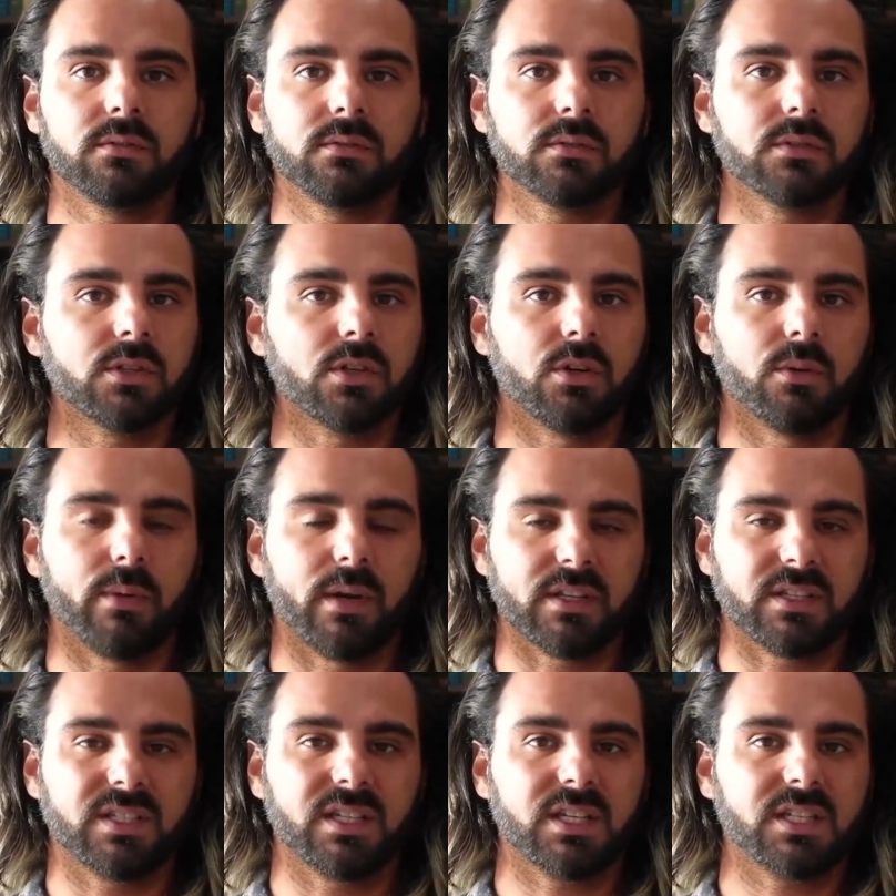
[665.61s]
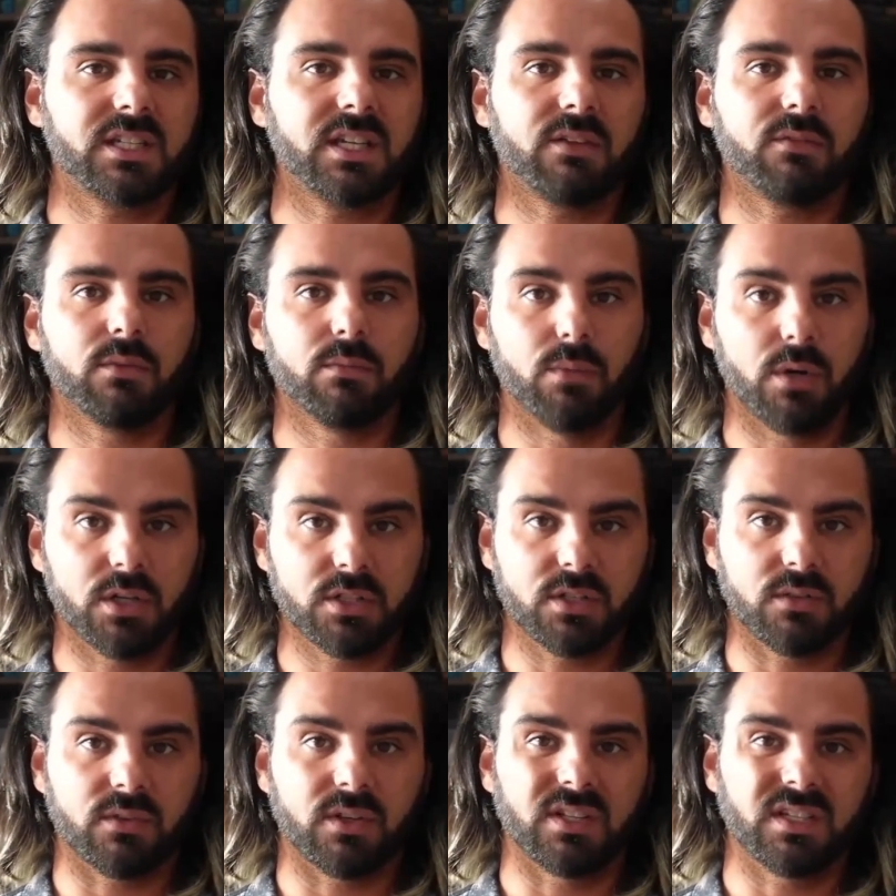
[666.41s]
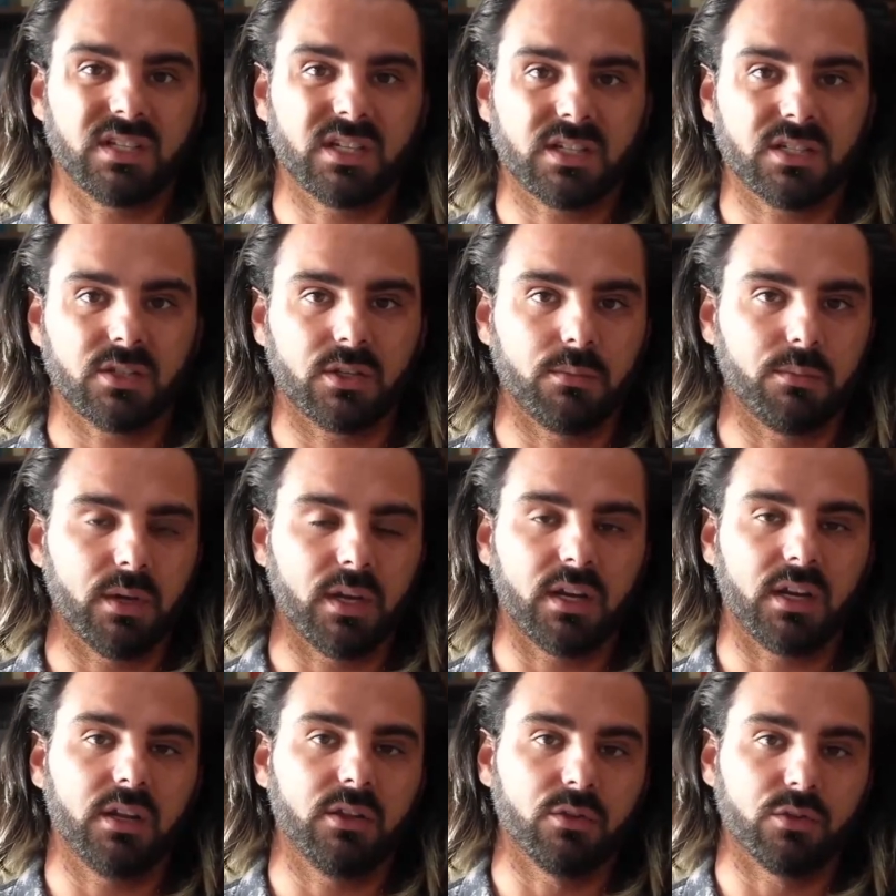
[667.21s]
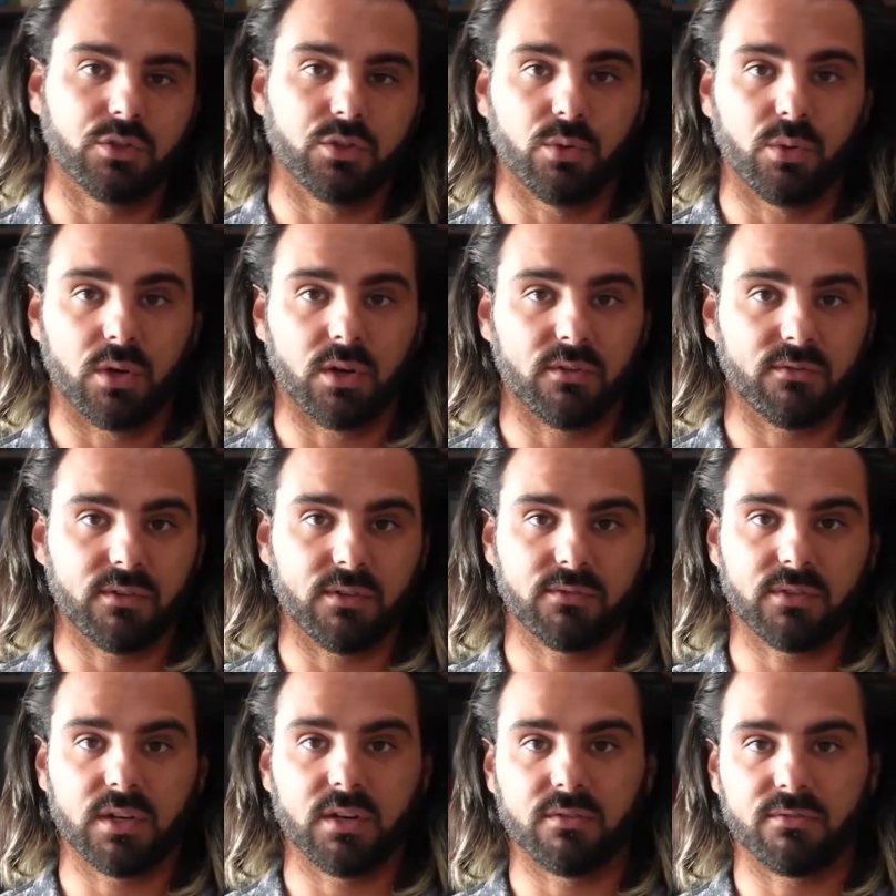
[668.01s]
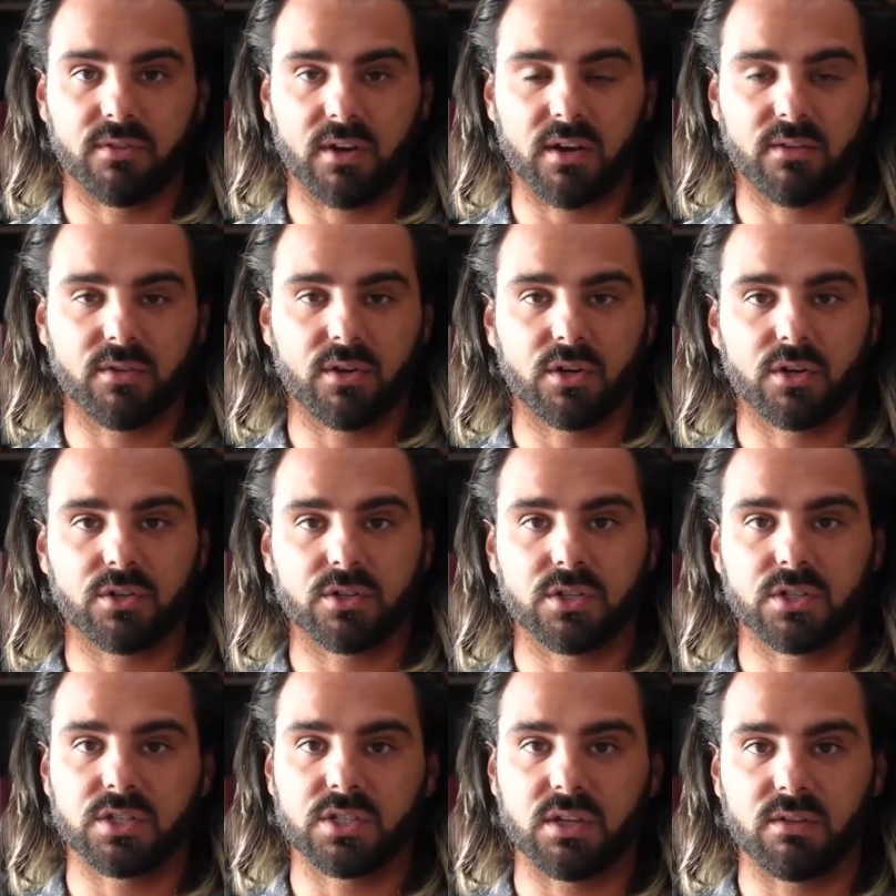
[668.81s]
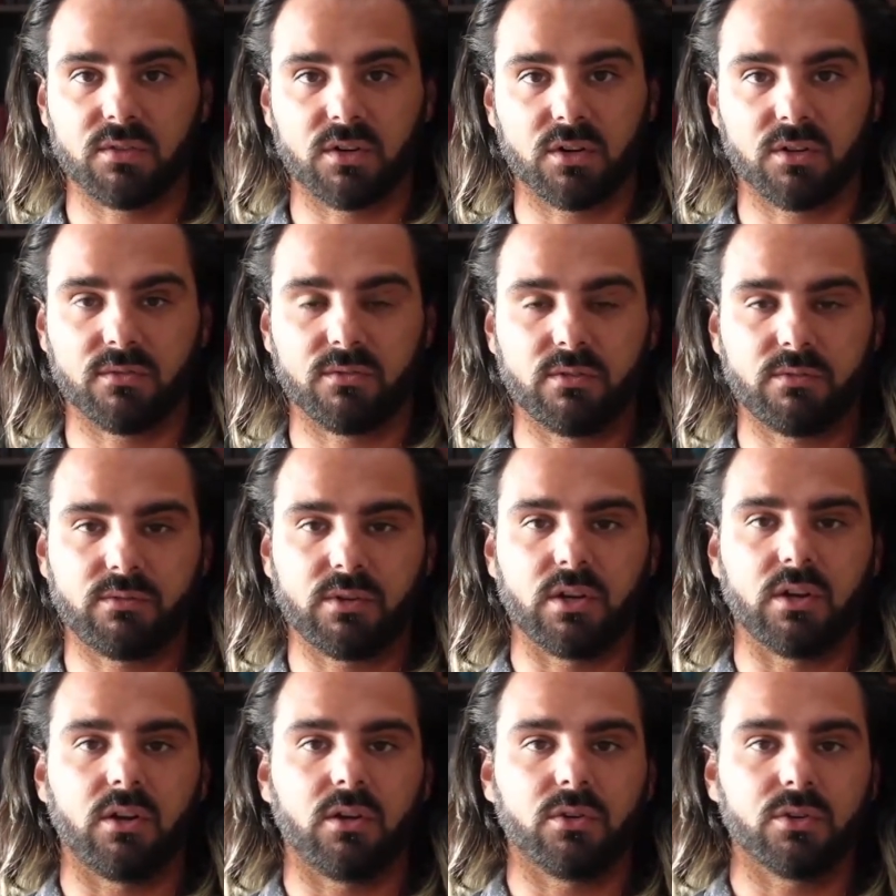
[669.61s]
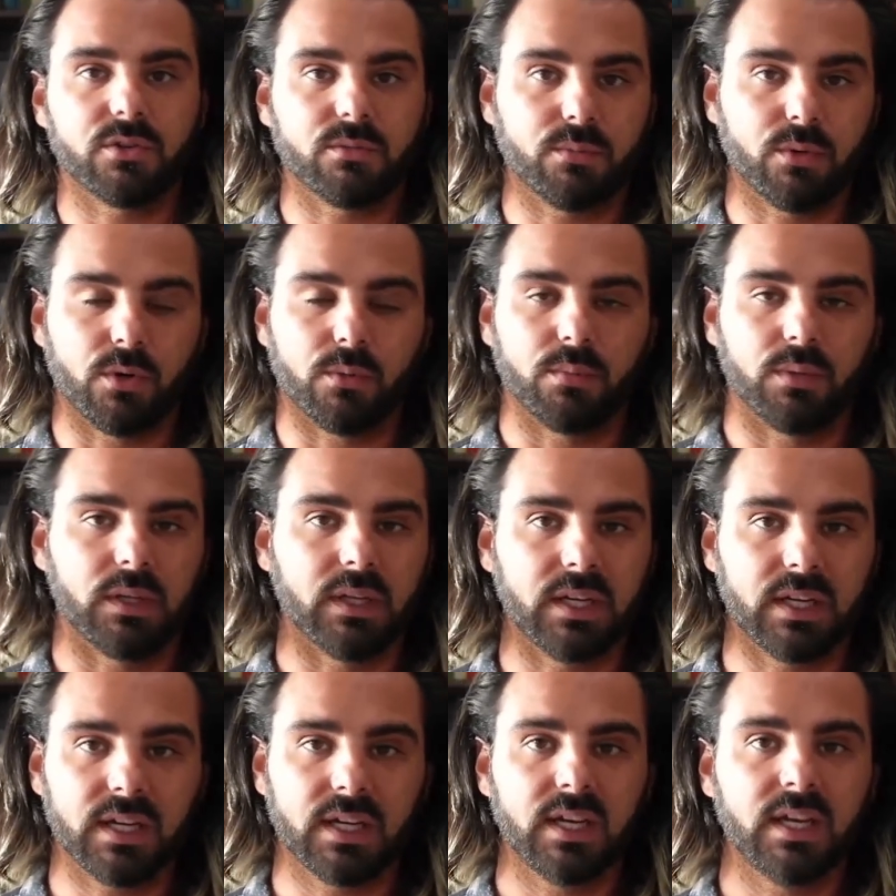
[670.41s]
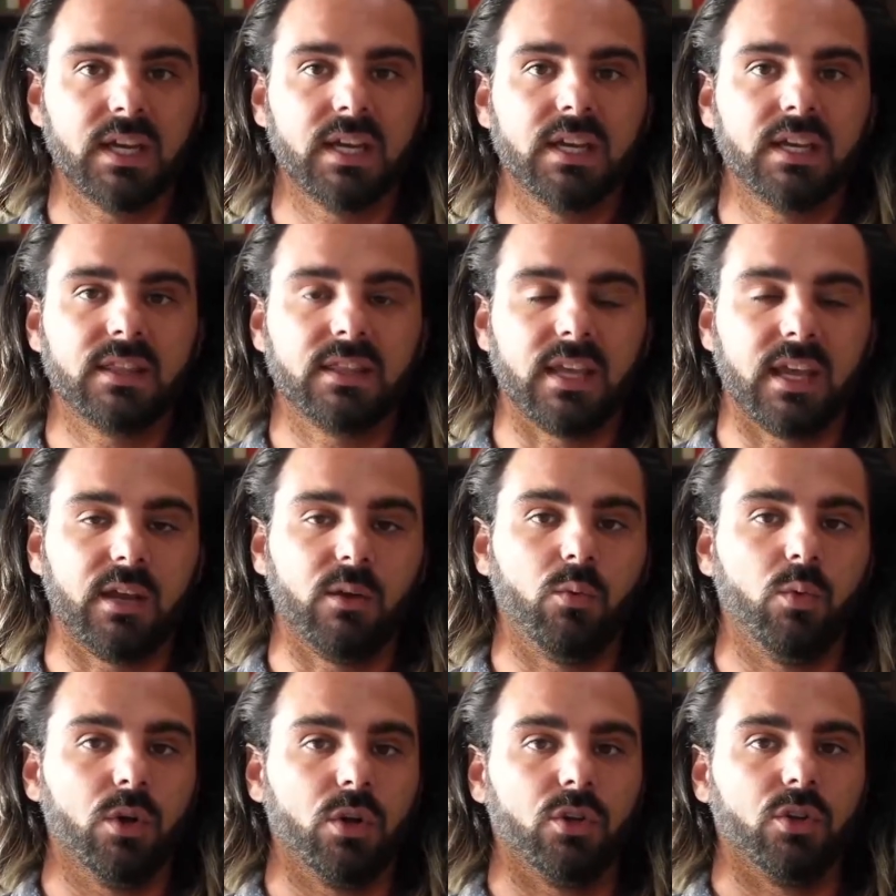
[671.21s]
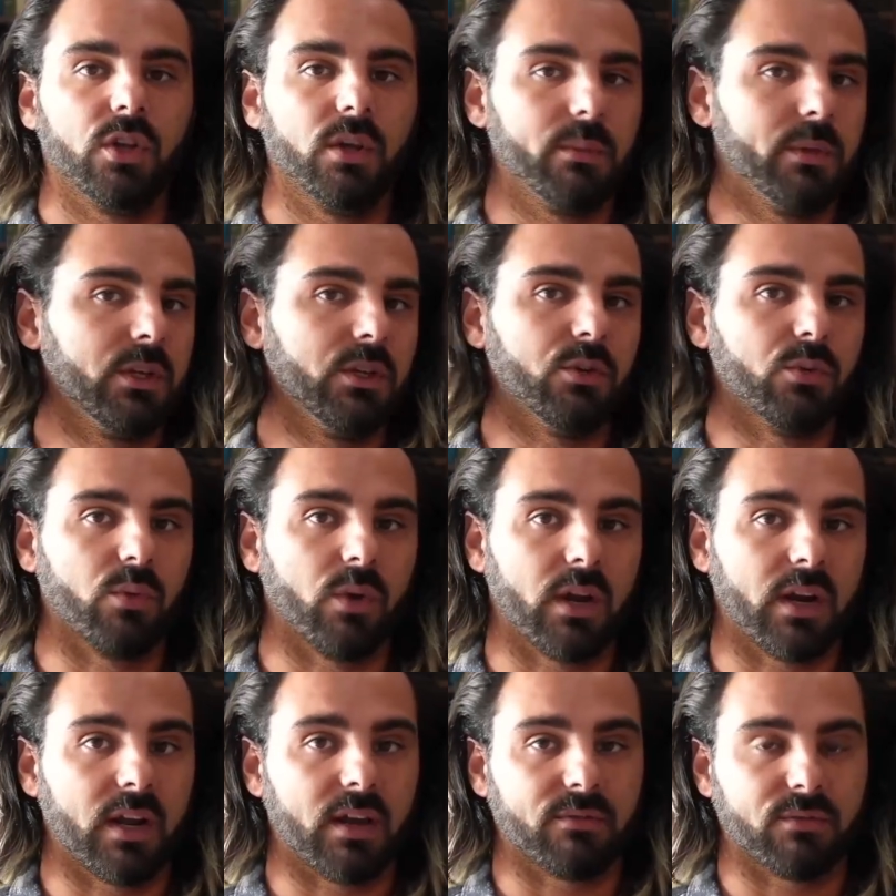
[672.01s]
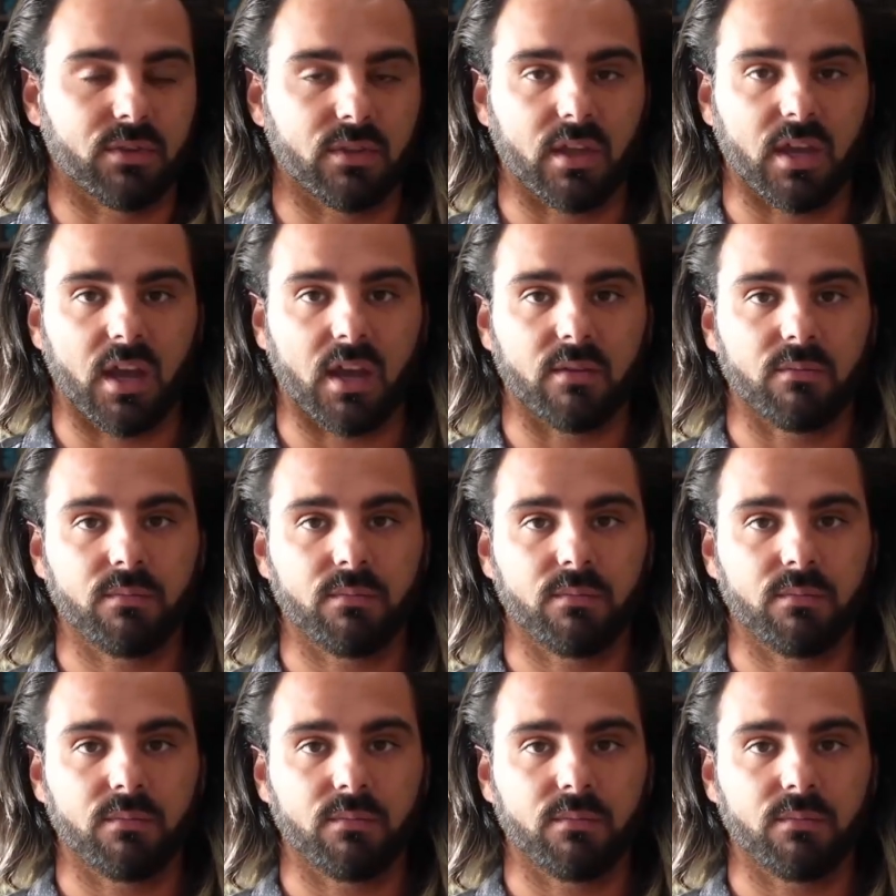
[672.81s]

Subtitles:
So about 6-7 months of consistently betting either $250 to $500 to $750 per play, they will limit you right after that.